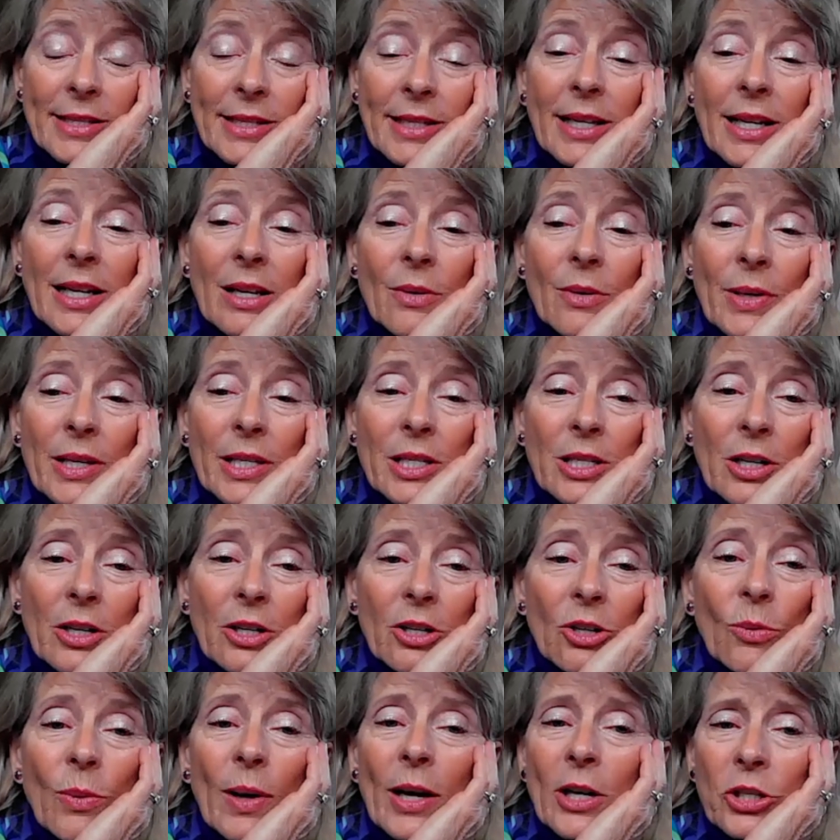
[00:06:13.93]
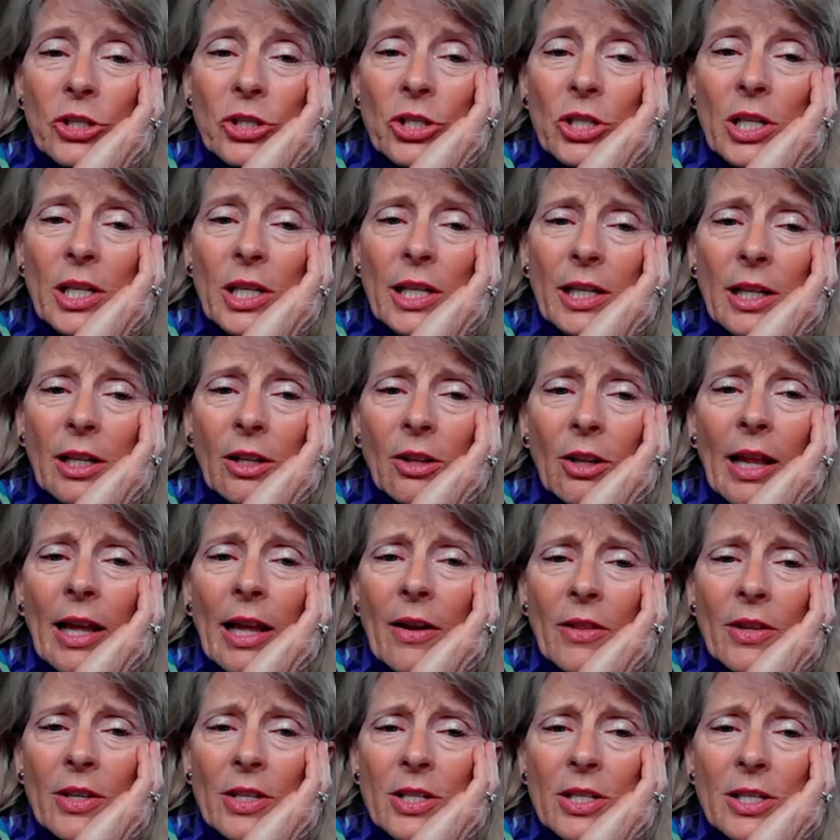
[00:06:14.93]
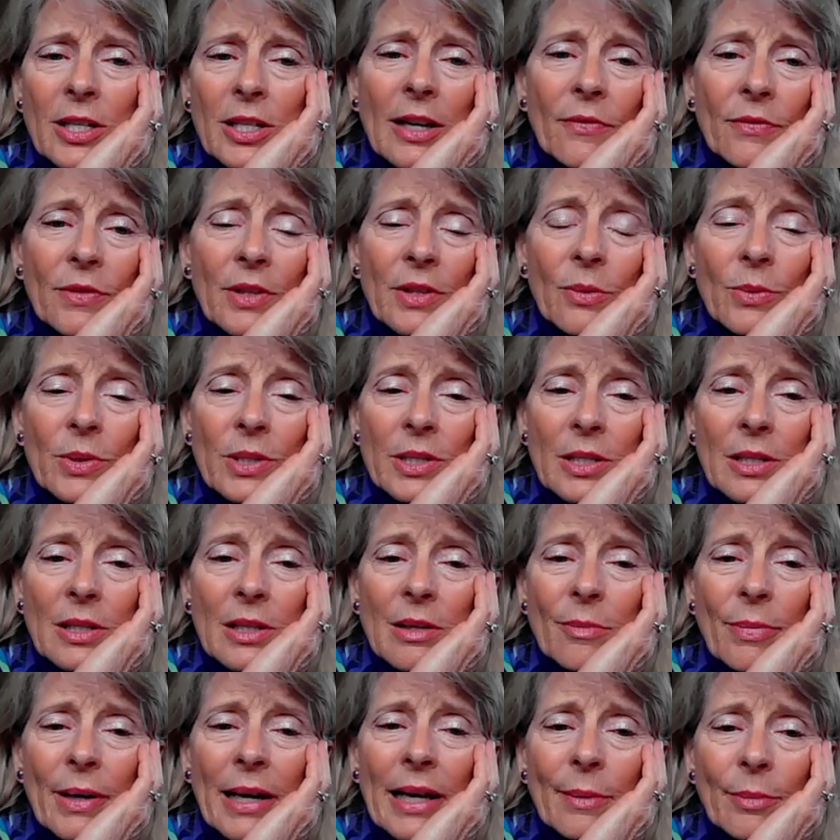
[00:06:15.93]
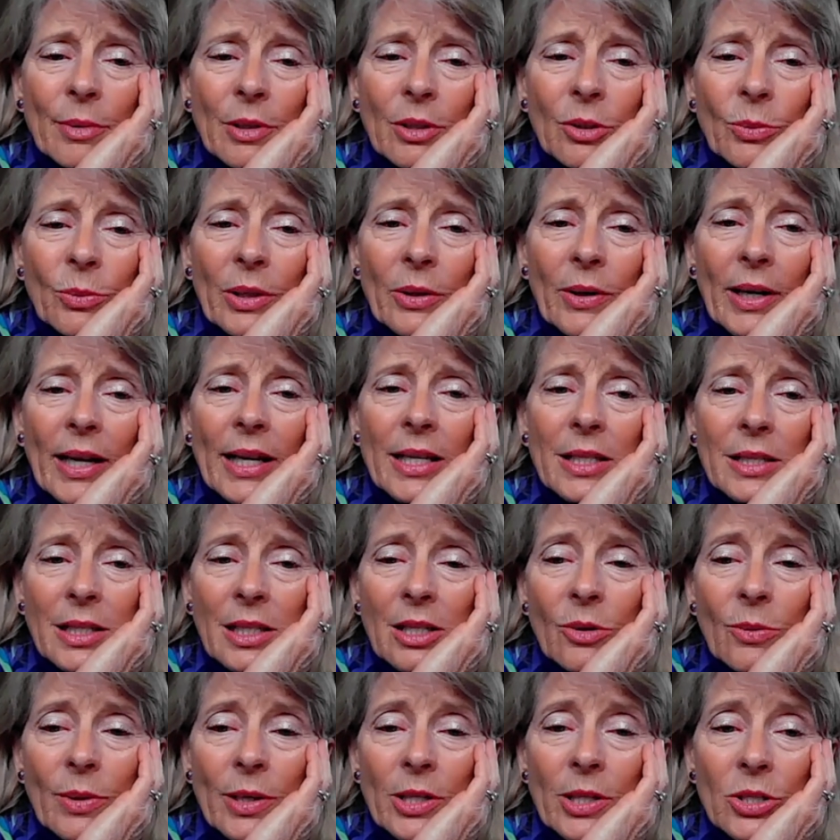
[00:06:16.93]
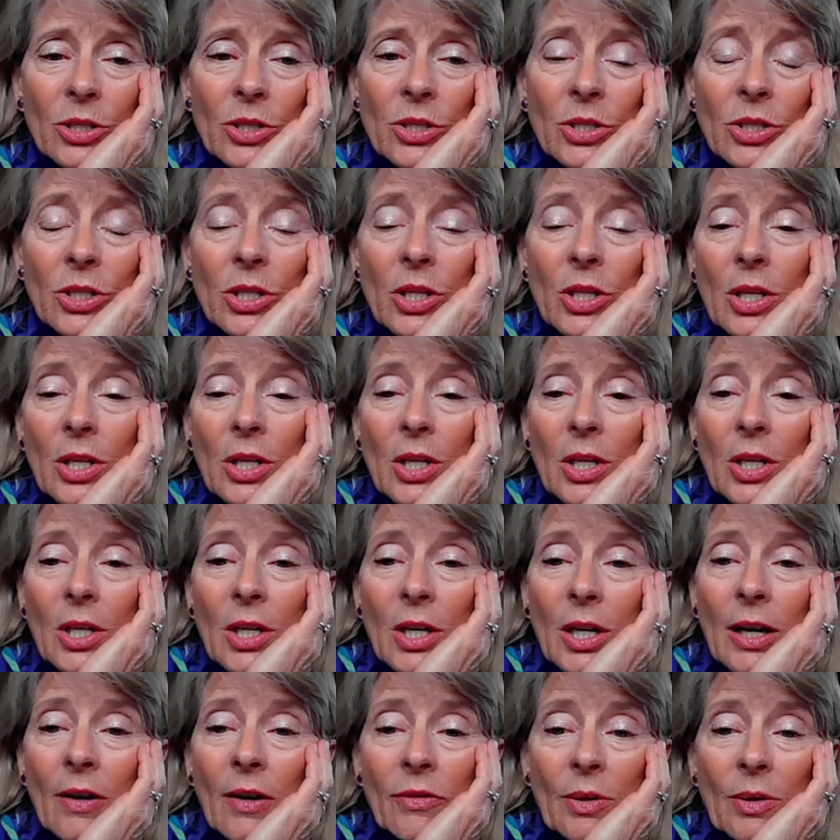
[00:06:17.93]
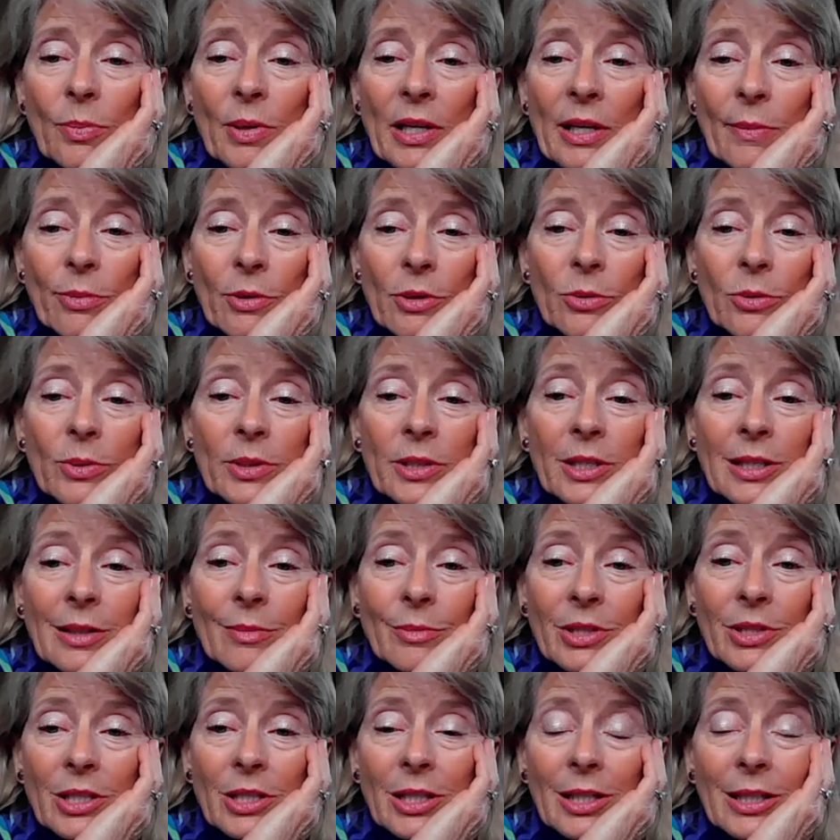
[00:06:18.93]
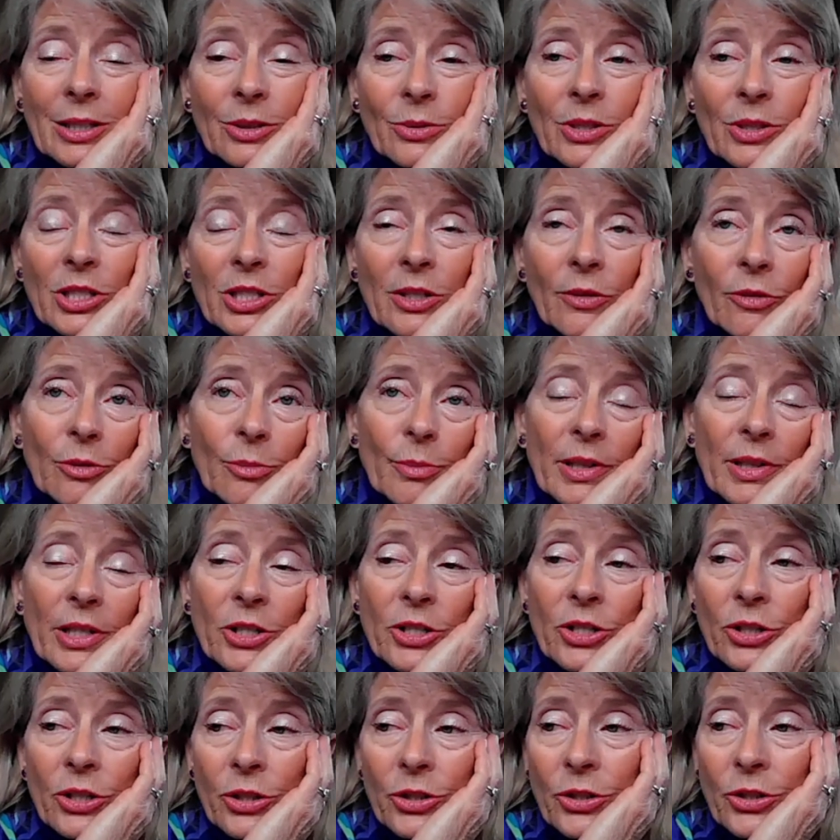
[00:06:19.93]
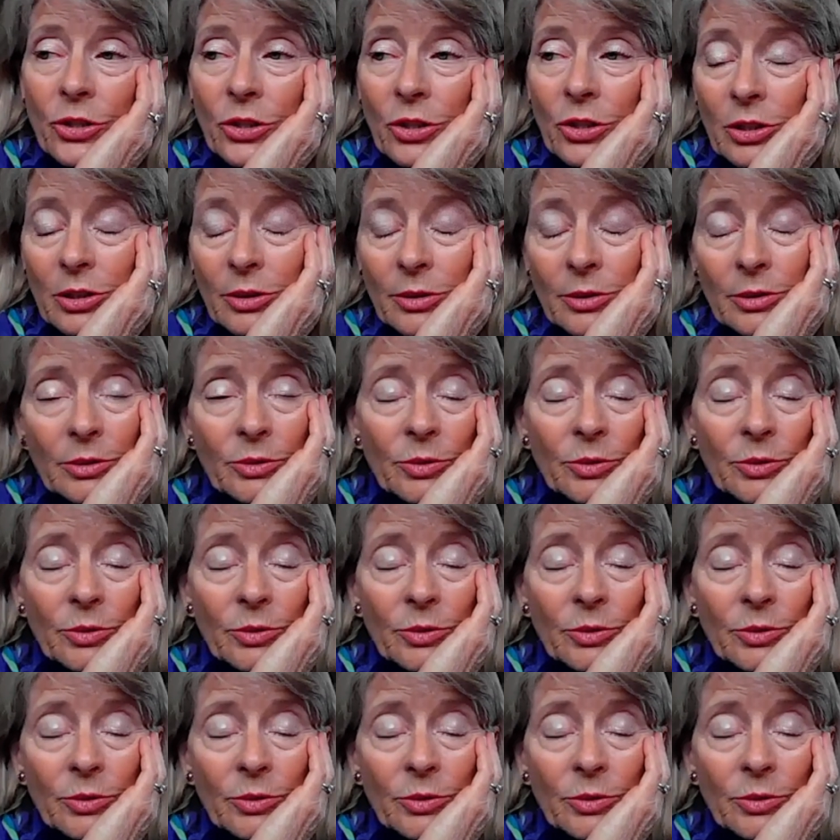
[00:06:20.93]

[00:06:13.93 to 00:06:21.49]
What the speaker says: And we started questioning a lot of the stuff that was in the Bible. We were asking questions of the people who would come to talk to us, different ministers or,